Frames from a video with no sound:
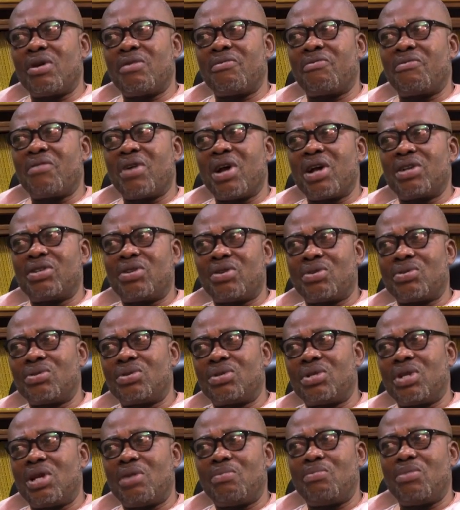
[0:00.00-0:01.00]

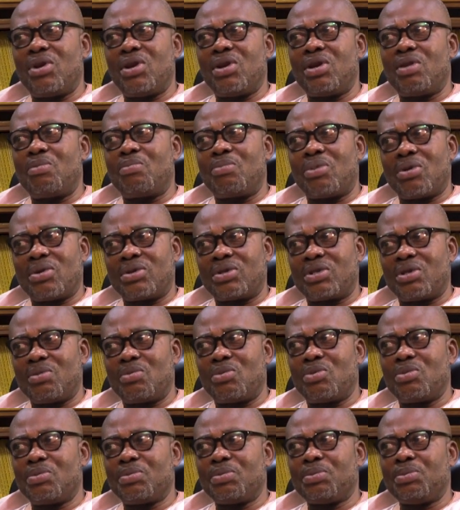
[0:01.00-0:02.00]
factors that made it
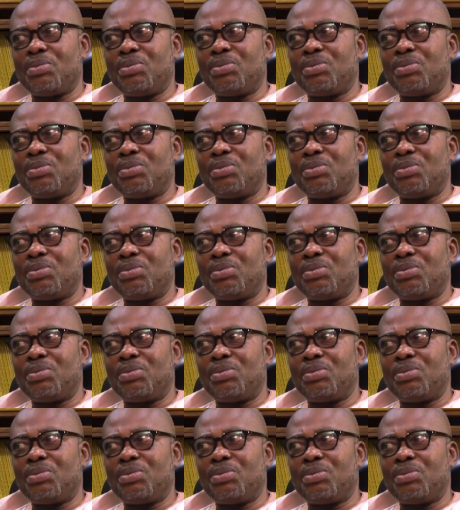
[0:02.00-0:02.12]
possible